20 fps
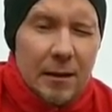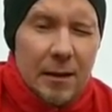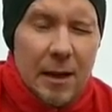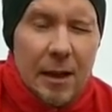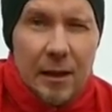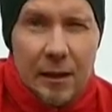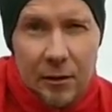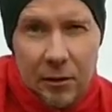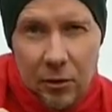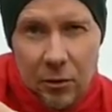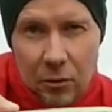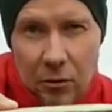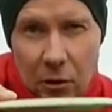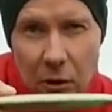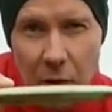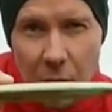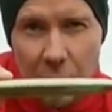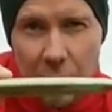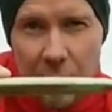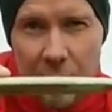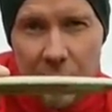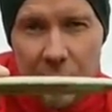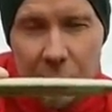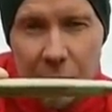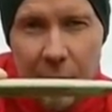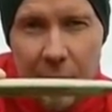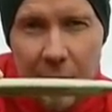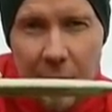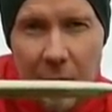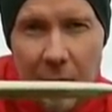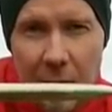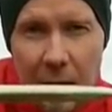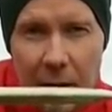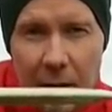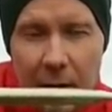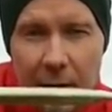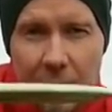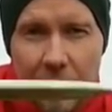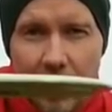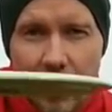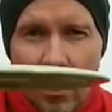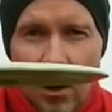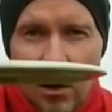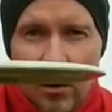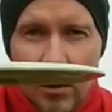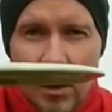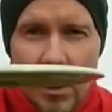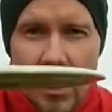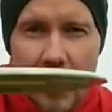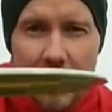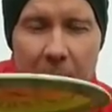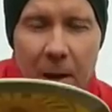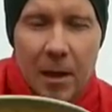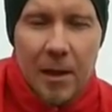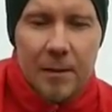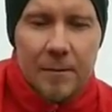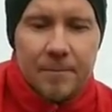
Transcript: get it to hold a straight line for a long time.